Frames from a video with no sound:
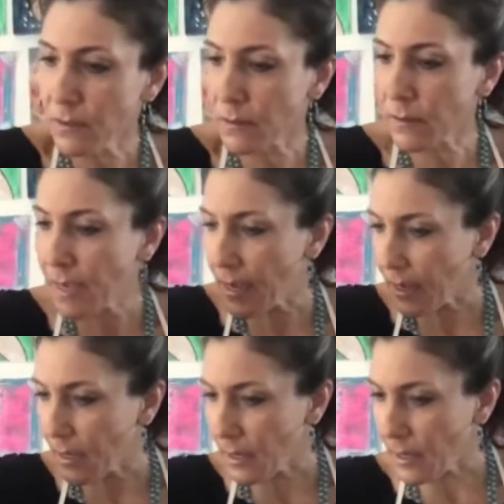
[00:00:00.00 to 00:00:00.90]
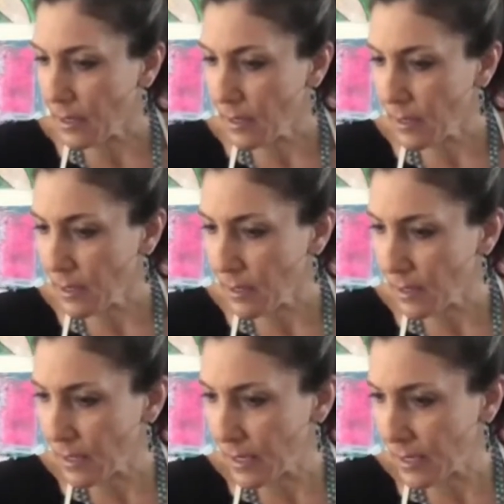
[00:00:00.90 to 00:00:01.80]
Okay,
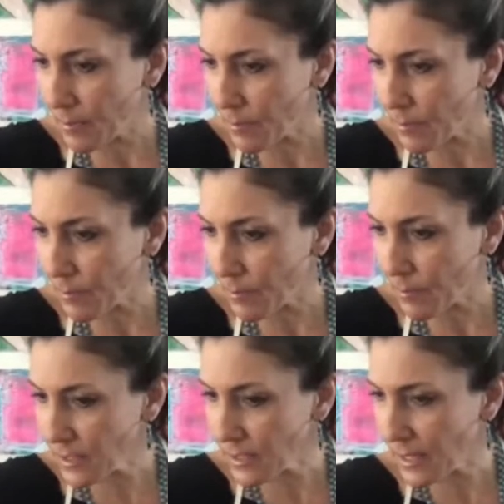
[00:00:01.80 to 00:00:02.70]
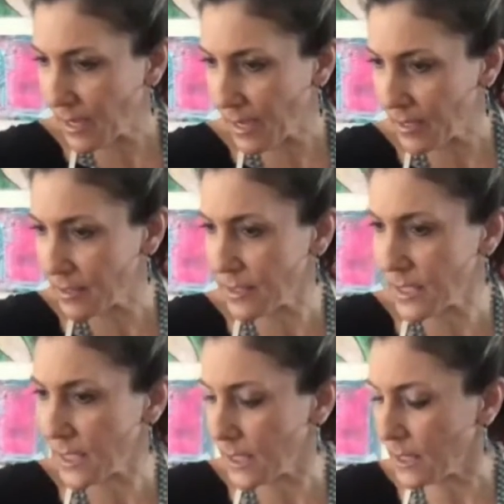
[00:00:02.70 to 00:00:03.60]
and I'm going to get,
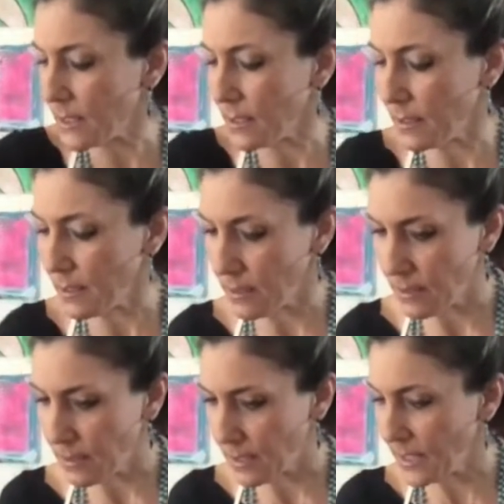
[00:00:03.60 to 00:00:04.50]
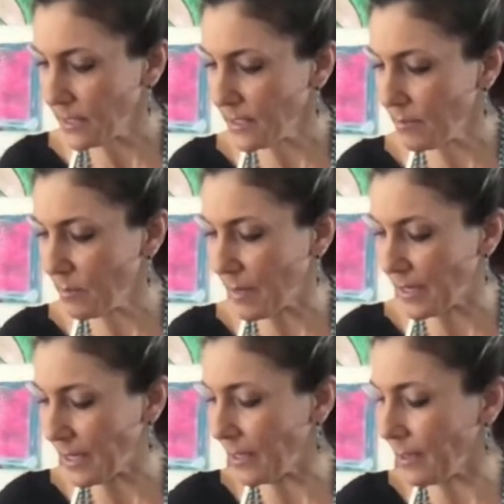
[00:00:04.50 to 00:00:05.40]
I think, some of my
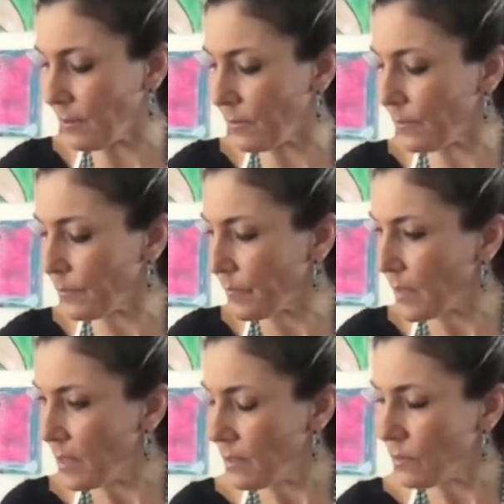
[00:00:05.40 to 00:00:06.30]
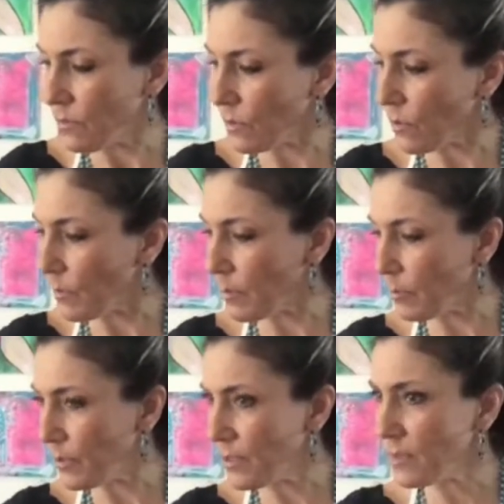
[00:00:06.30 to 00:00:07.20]
yellow. So I'm going to
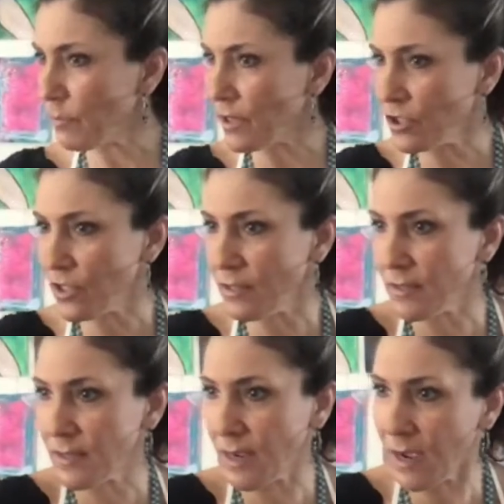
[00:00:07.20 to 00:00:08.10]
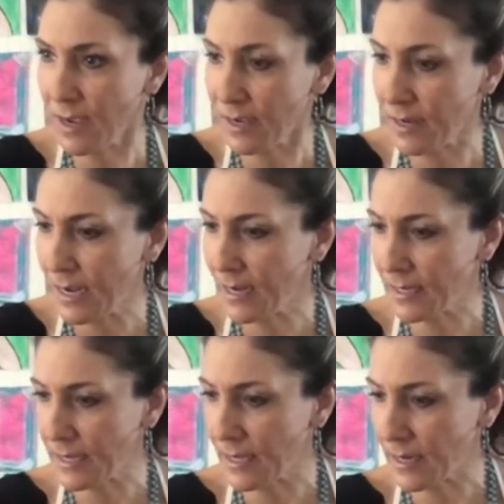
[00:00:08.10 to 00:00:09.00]
put this brush to the side
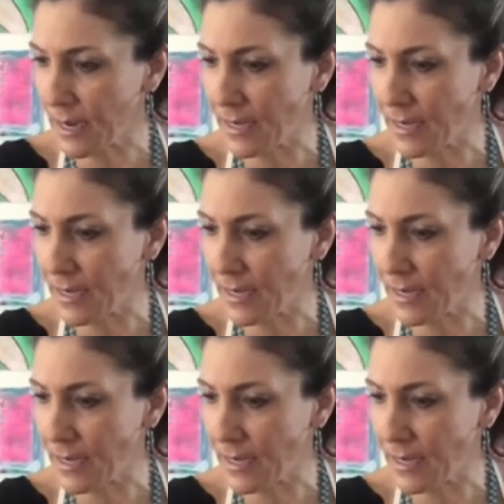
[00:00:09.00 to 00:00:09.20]
and get a